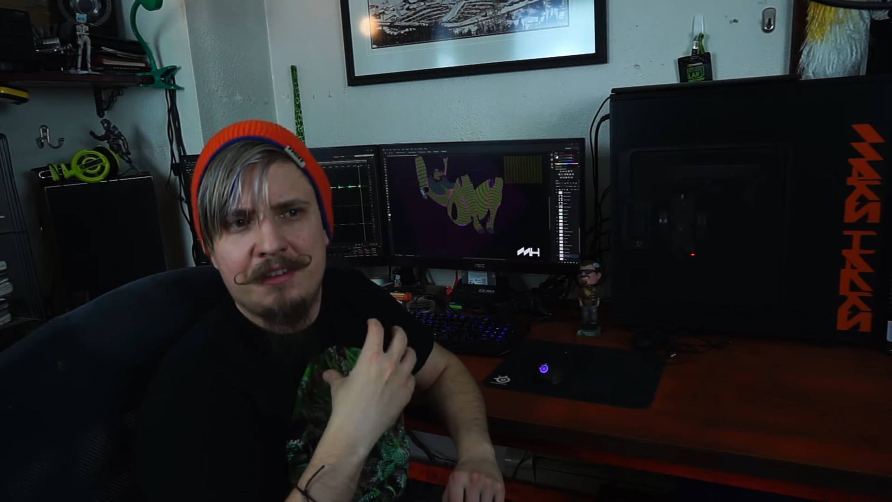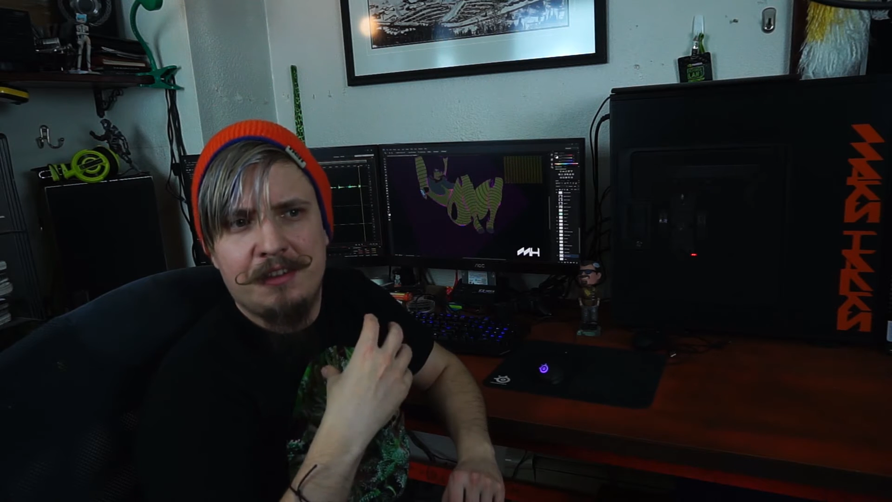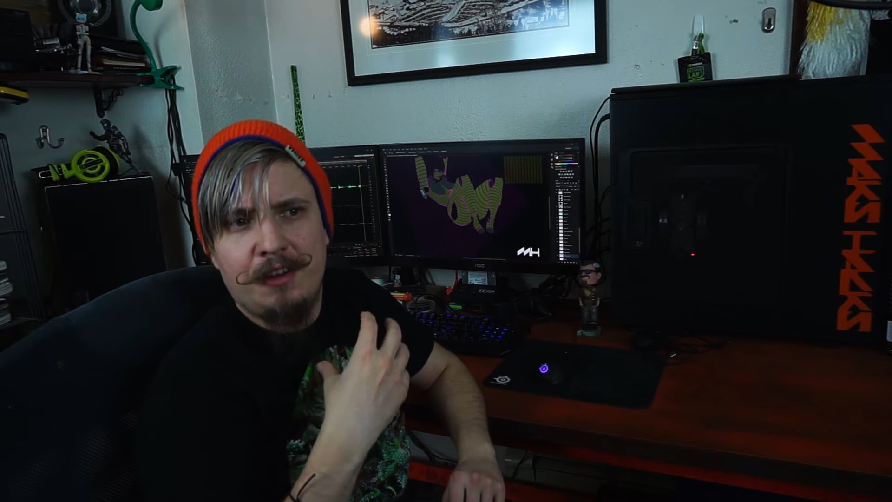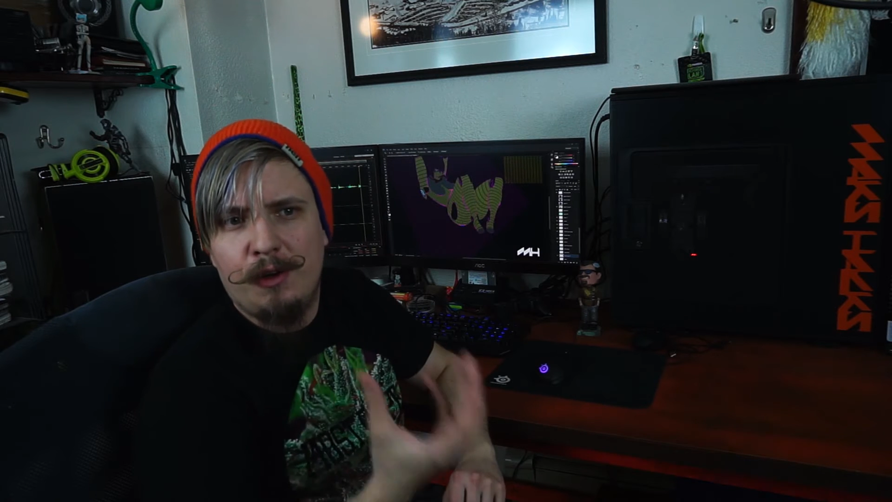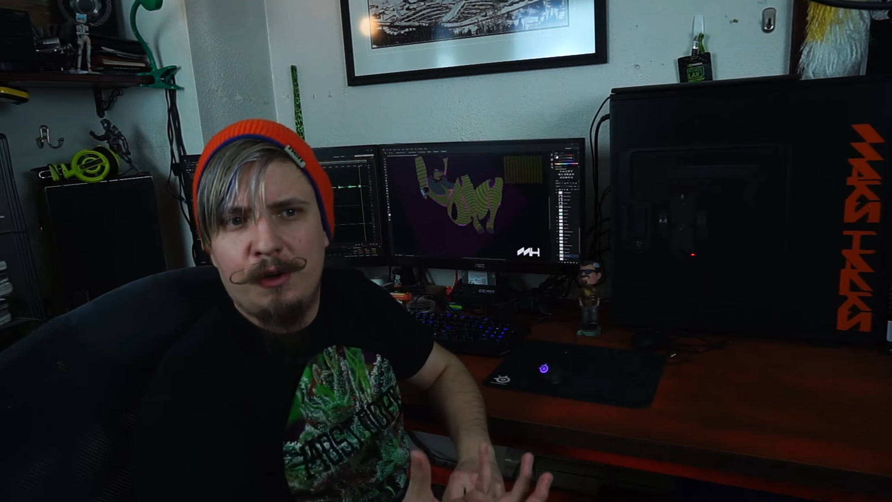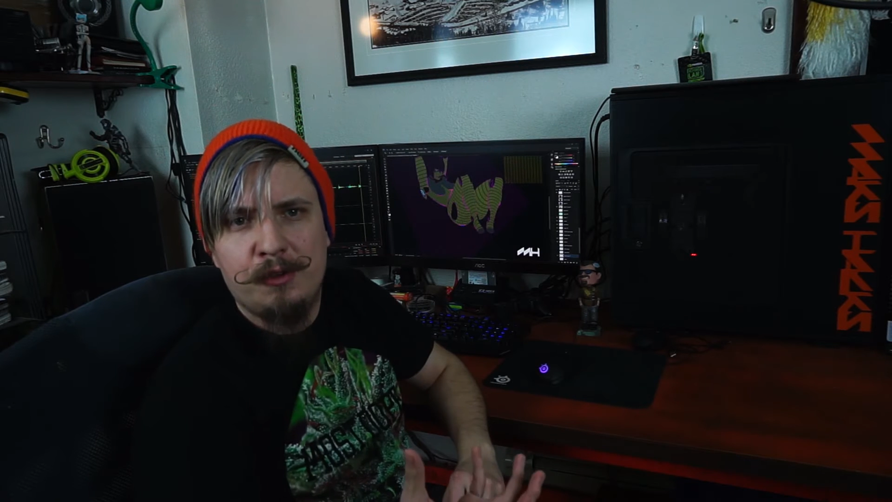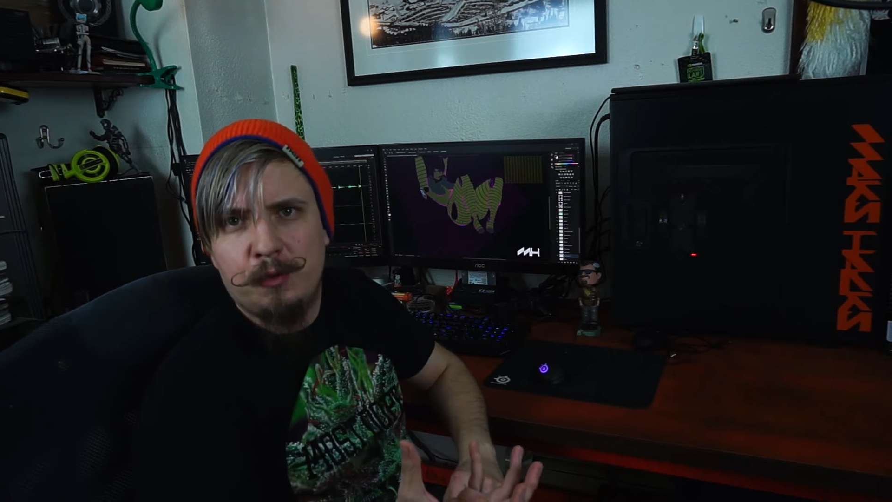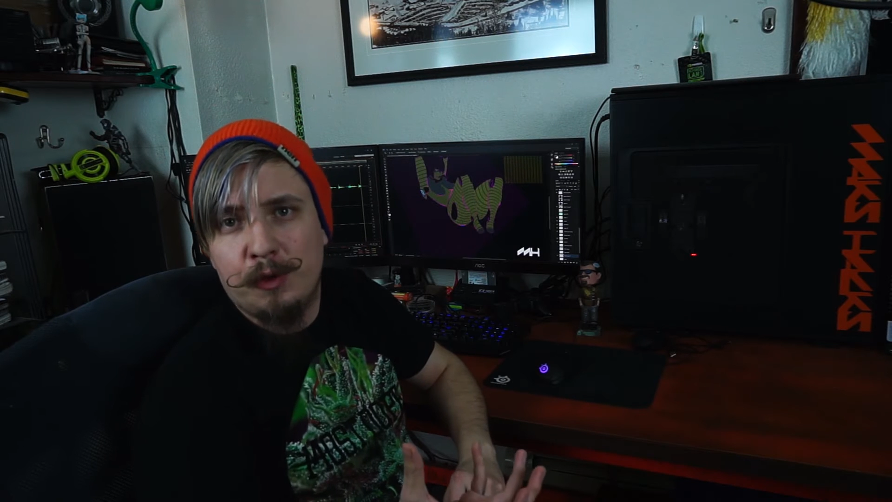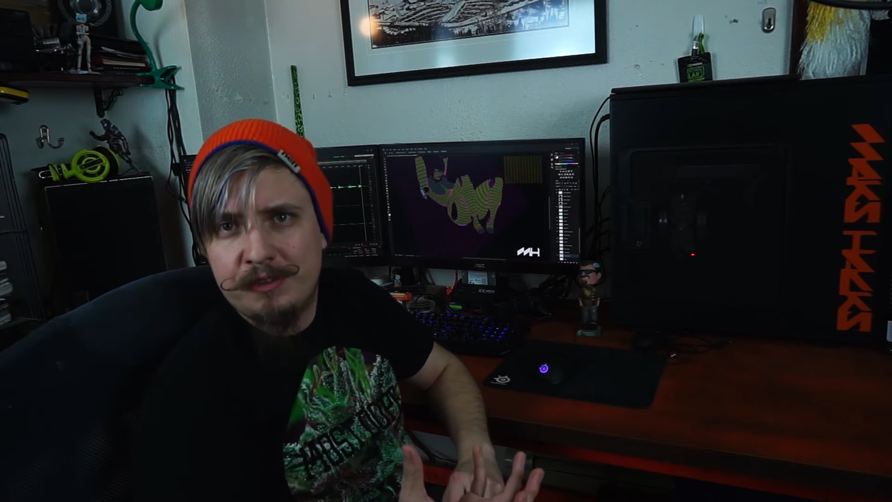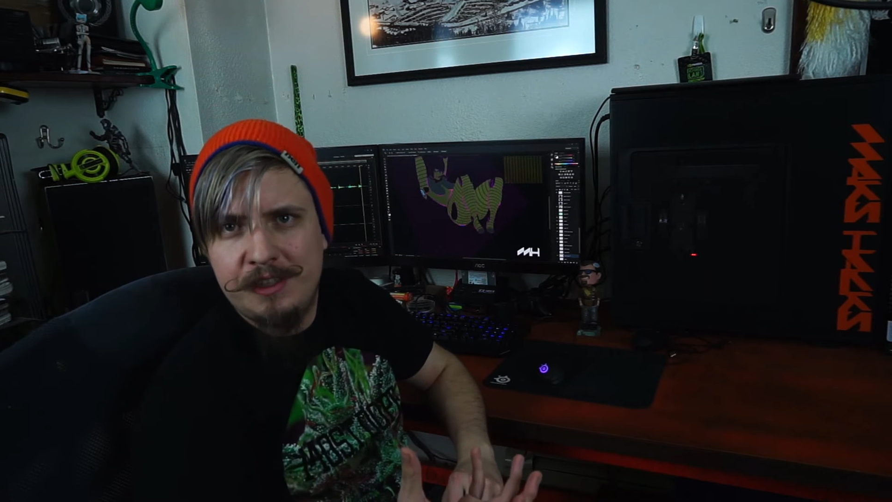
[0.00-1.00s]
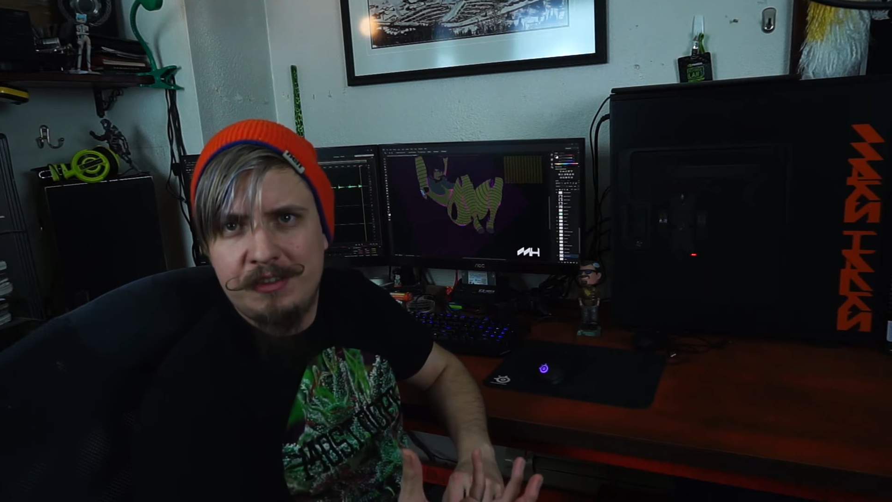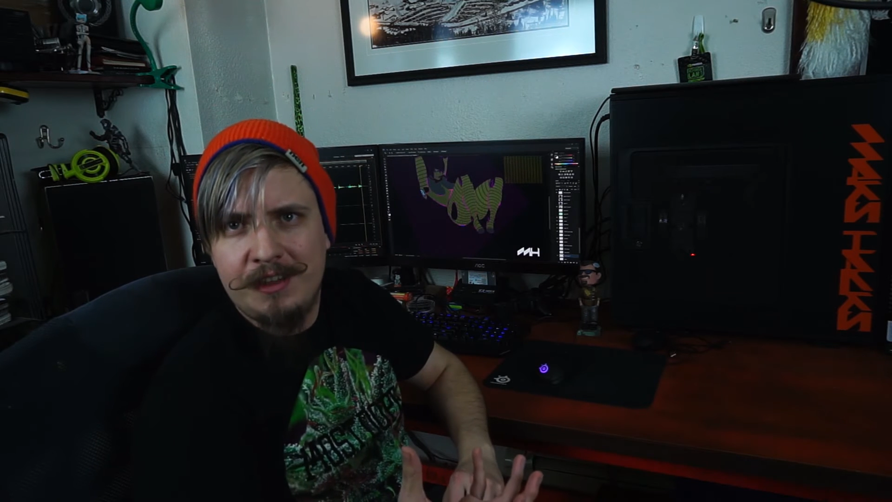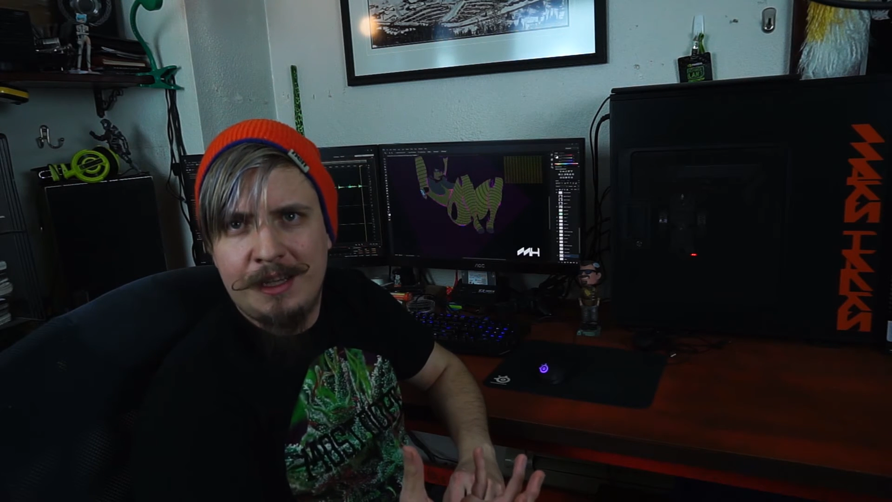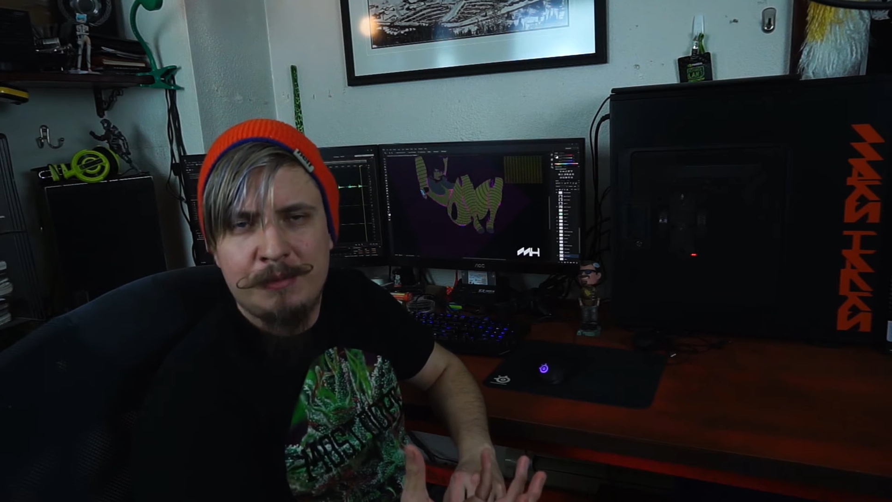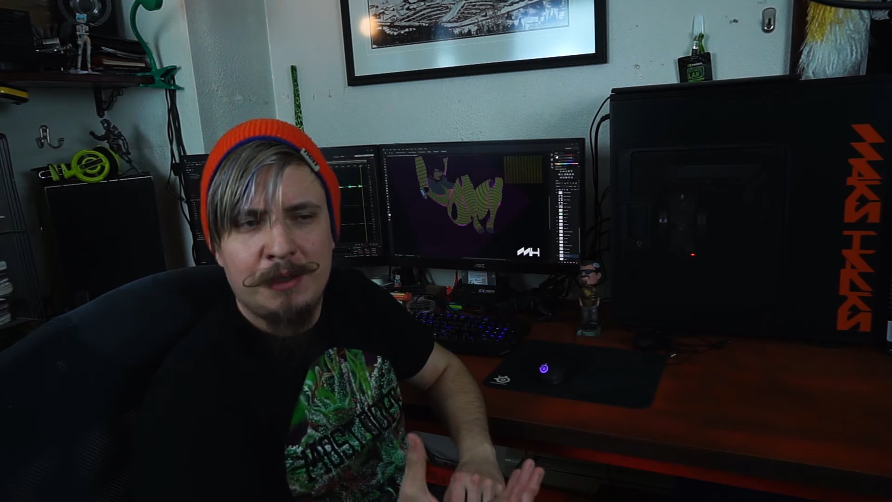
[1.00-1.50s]
it's a large workstation
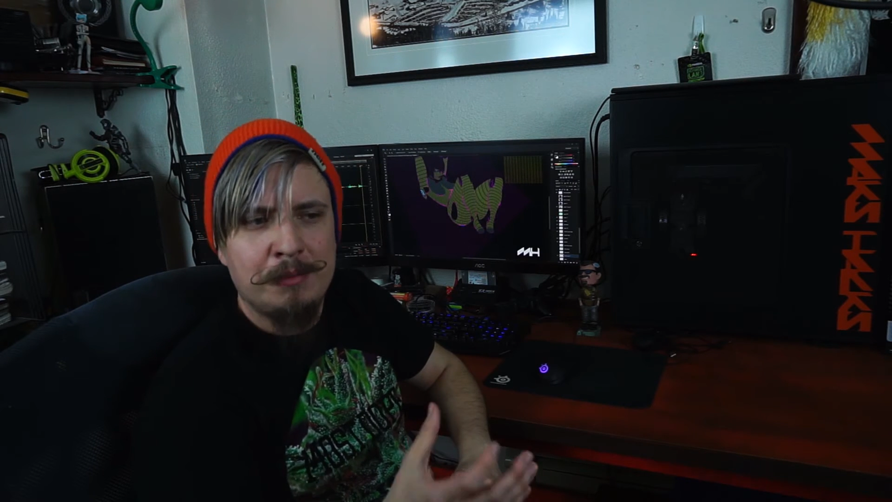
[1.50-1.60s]
laptop,